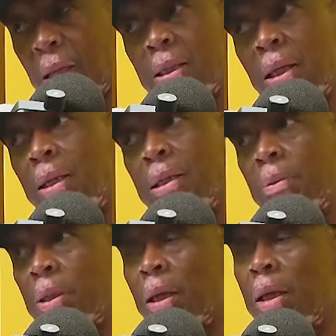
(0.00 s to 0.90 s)
hence I'm
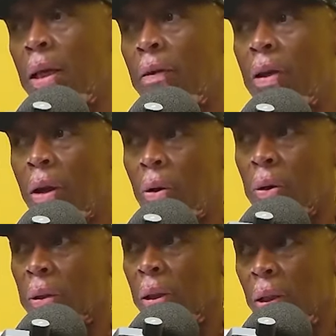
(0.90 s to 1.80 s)
saying they left the road
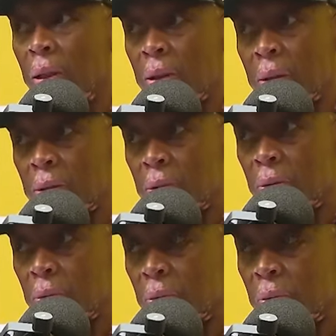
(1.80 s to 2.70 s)

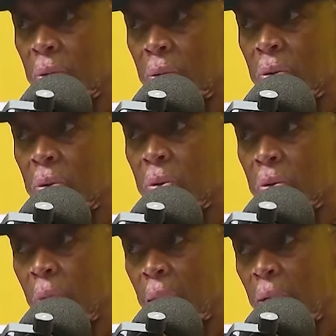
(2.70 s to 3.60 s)
to to to to to
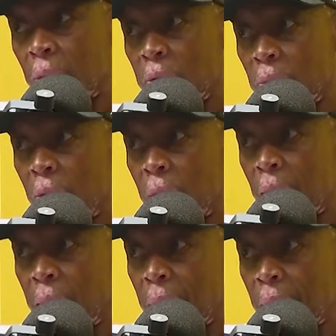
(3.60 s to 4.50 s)
went on too long. Eh?
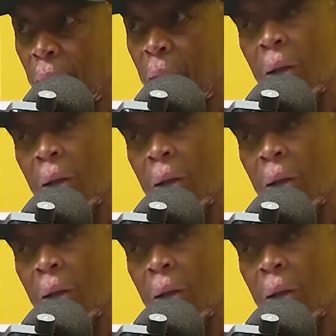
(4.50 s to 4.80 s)
Do you see the